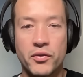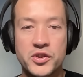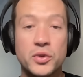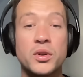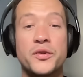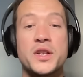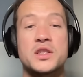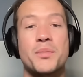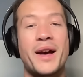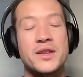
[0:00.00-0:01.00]
The result of
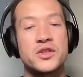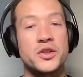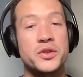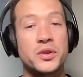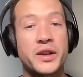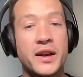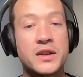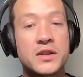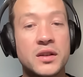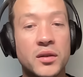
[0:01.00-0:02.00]
this depends on your
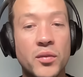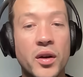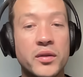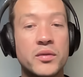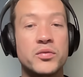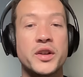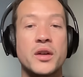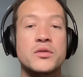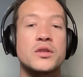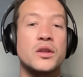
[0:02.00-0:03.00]
case, and
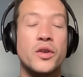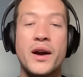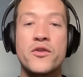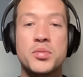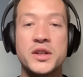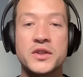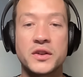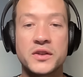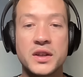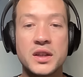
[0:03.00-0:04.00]
not everybody
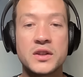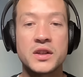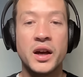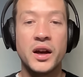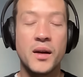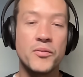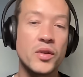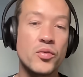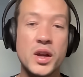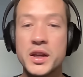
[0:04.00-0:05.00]
succeeds,
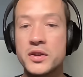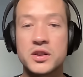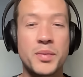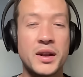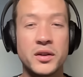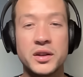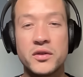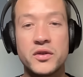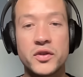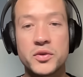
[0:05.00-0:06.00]
and it really does depend on
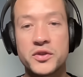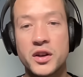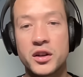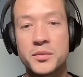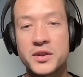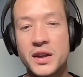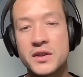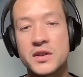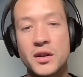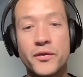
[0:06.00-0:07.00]
the individual
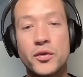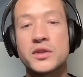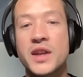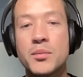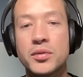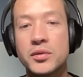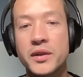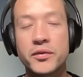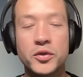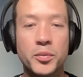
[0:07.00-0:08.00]
circumstances. So, for
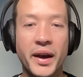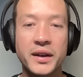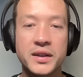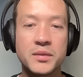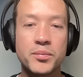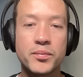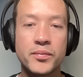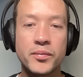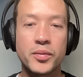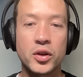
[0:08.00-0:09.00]
example, if your bank did
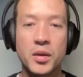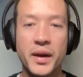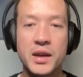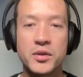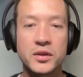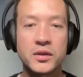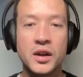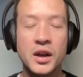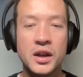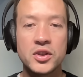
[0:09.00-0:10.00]
block a payment,
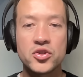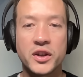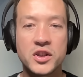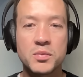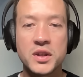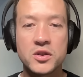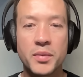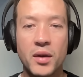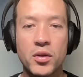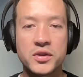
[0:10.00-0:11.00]
tried to speak to
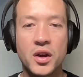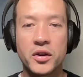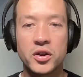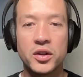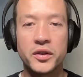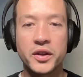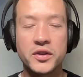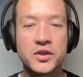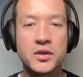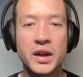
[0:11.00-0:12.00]
you about what was going on,
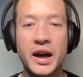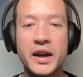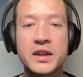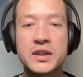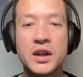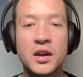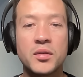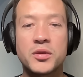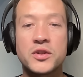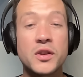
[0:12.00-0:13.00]
and you lied,
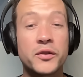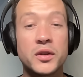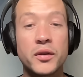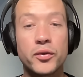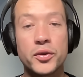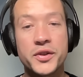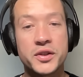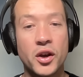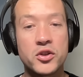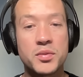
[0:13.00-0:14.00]
because often the
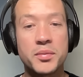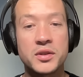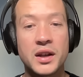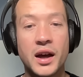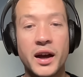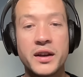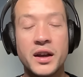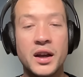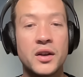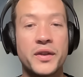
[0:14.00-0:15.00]
fraudsters coach people to lie,
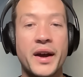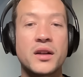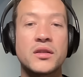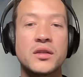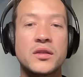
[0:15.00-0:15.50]
that